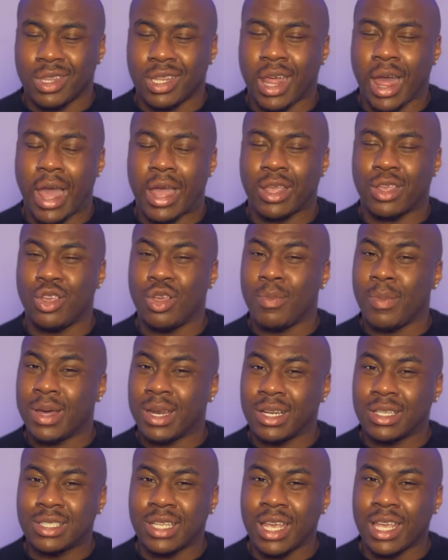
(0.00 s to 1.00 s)
Like, you
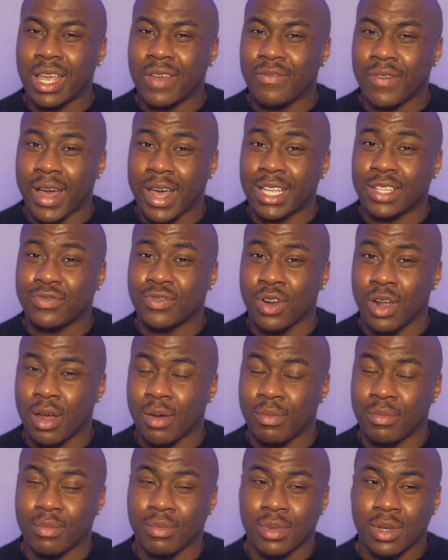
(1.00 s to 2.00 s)
better take advice
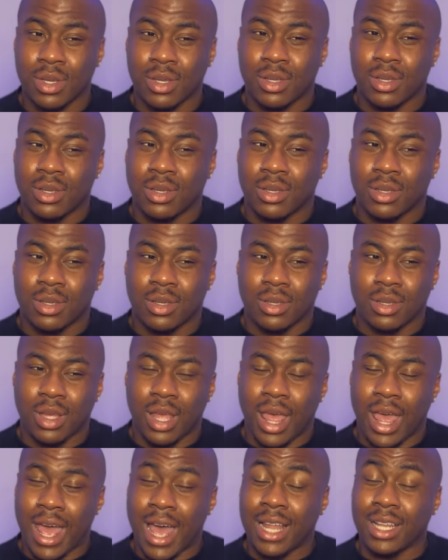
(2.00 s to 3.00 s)
from
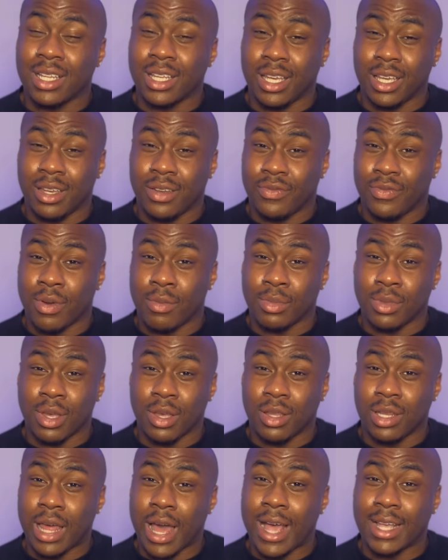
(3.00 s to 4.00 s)
Ellie from
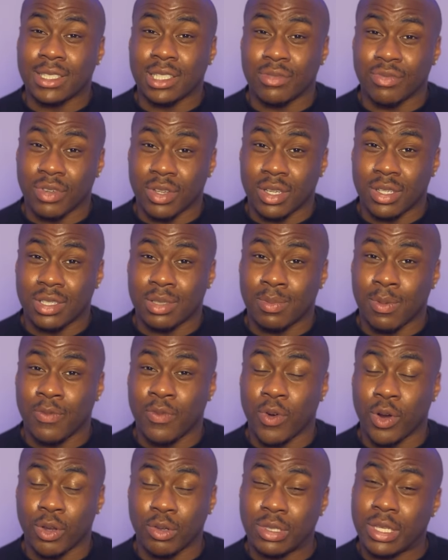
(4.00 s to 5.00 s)
The Last of Us
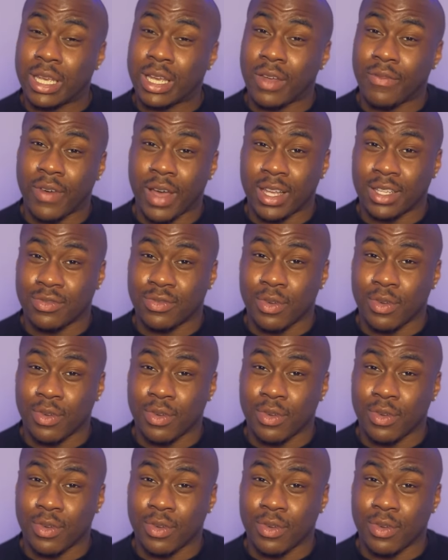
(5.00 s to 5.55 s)
before you take advice